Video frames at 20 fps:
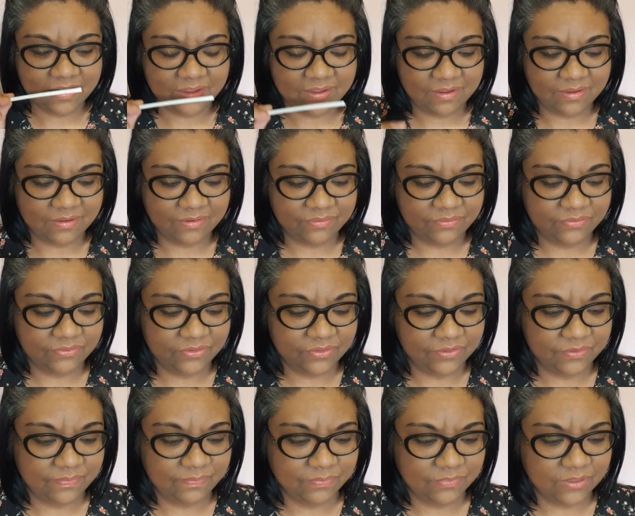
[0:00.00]
of
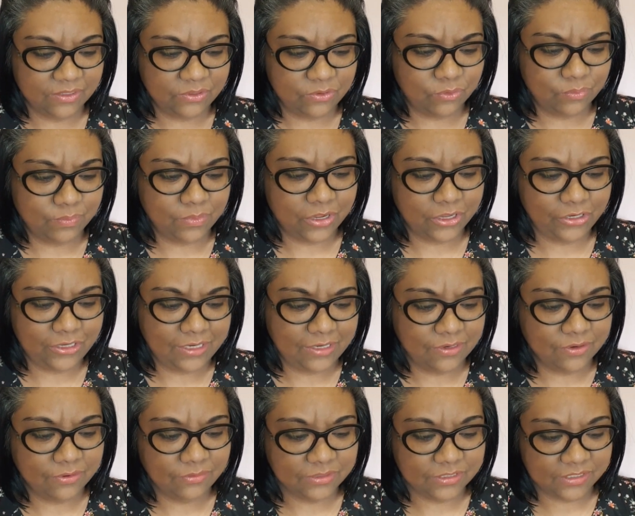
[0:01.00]
gourmand-y
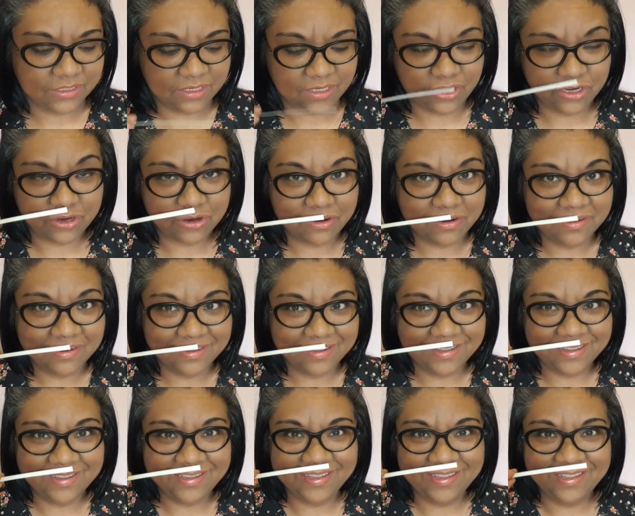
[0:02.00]
notes in here,
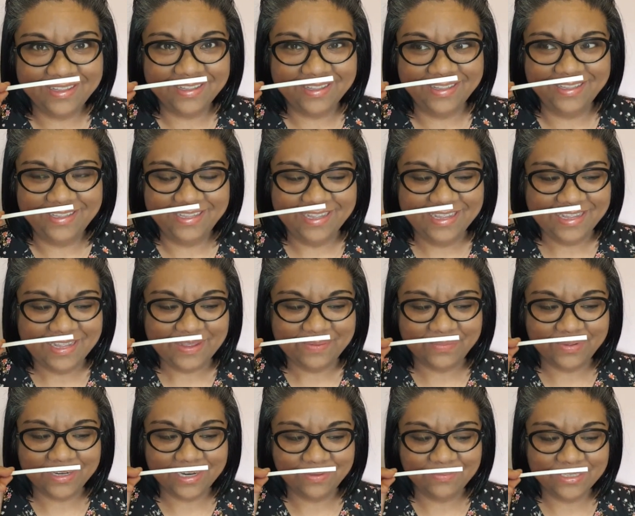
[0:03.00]

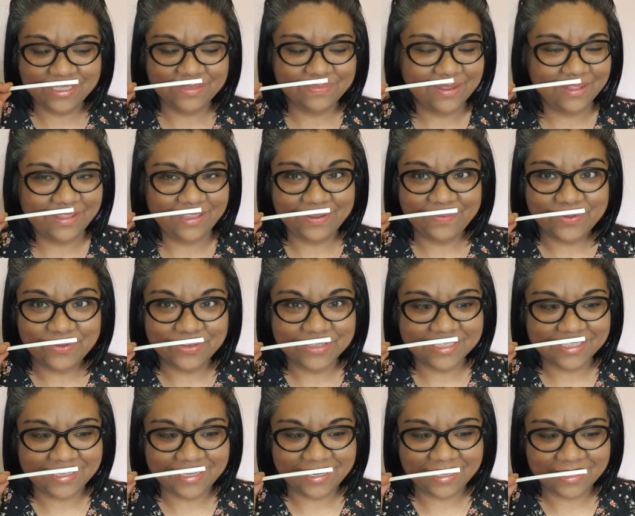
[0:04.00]
but I'm smelling
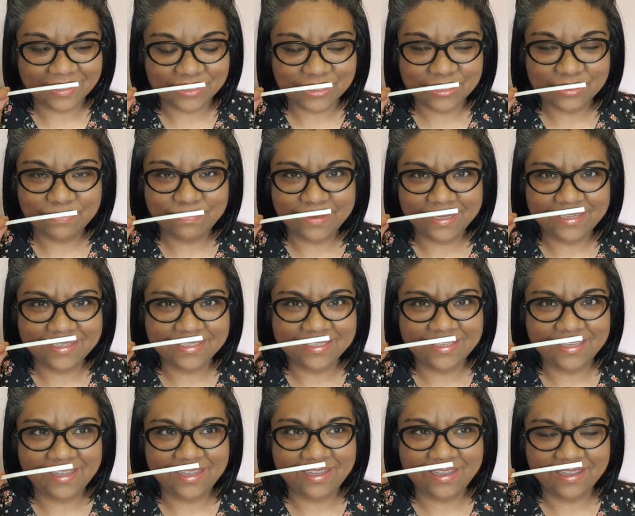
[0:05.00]
mostly a
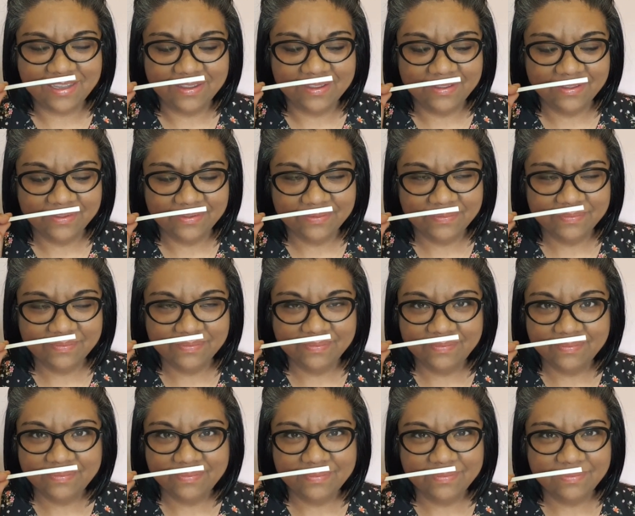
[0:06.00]
spicy
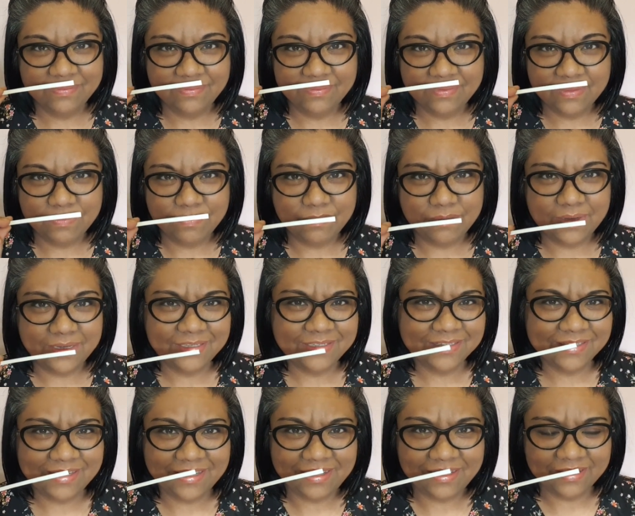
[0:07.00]

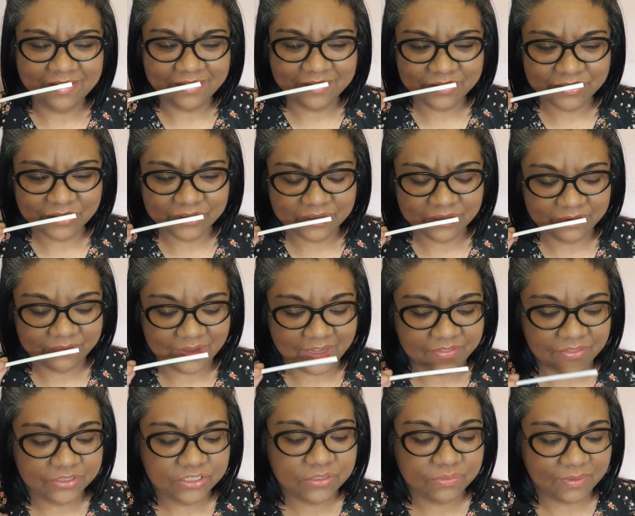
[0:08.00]
muskiness.
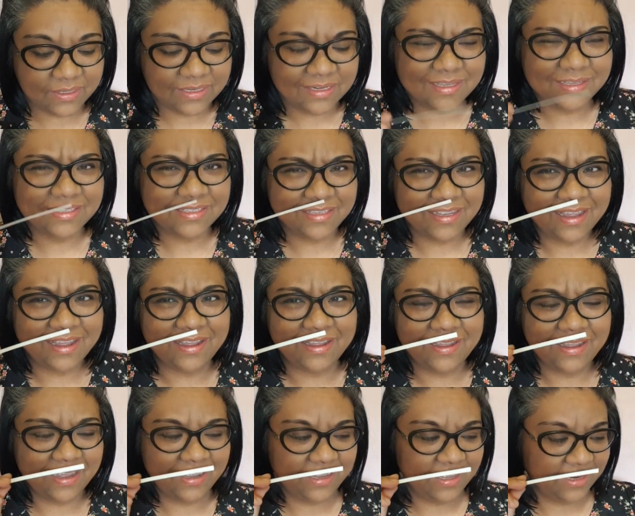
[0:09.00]
And the sweetness,
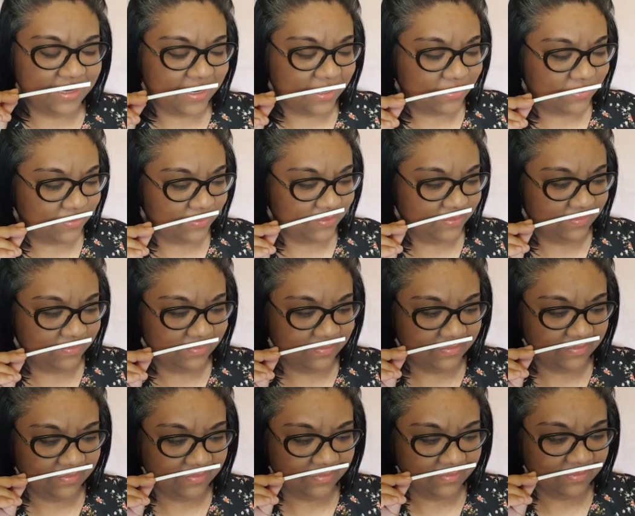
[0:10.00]
yeah, I can now,
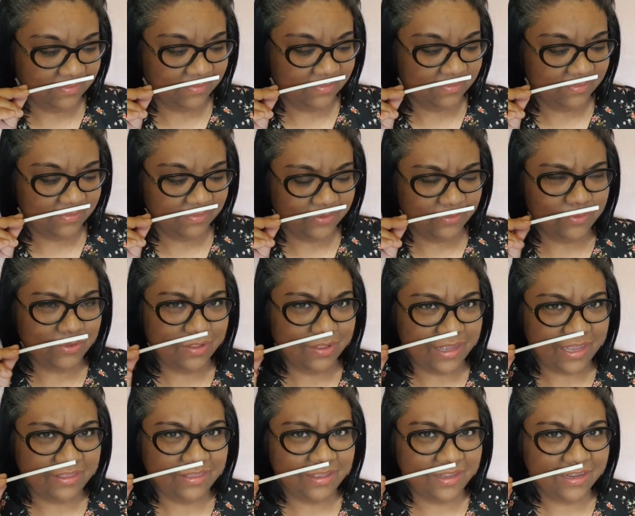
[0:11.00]
well,
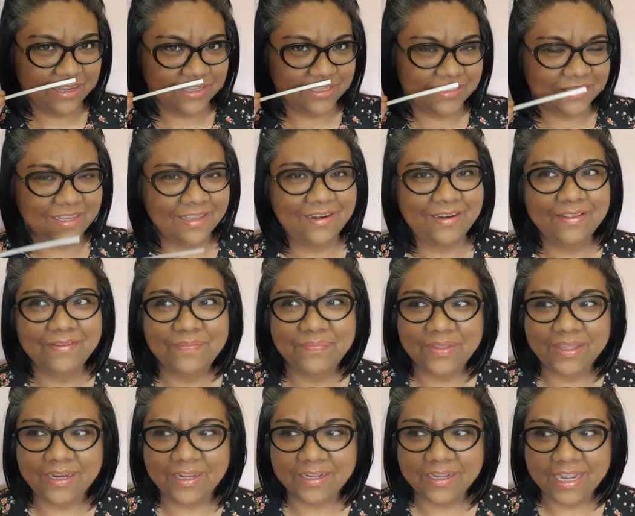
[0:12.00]
I think I said
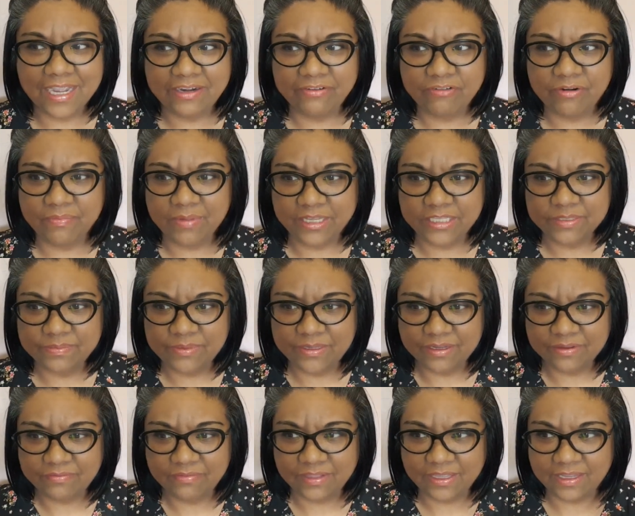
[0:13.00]
that it kind of reminds me
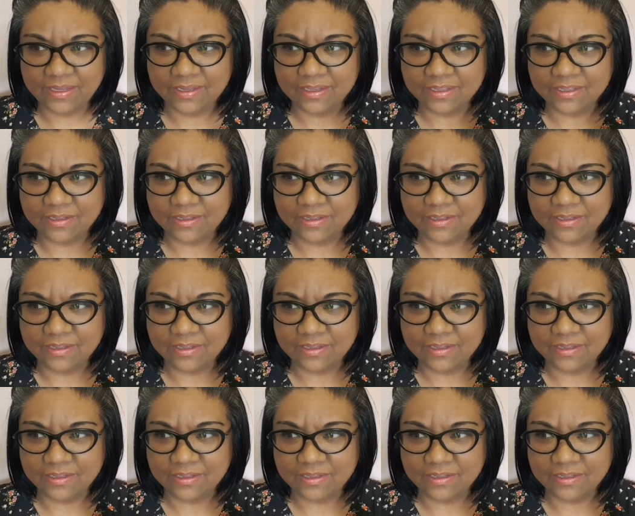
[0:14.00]
of like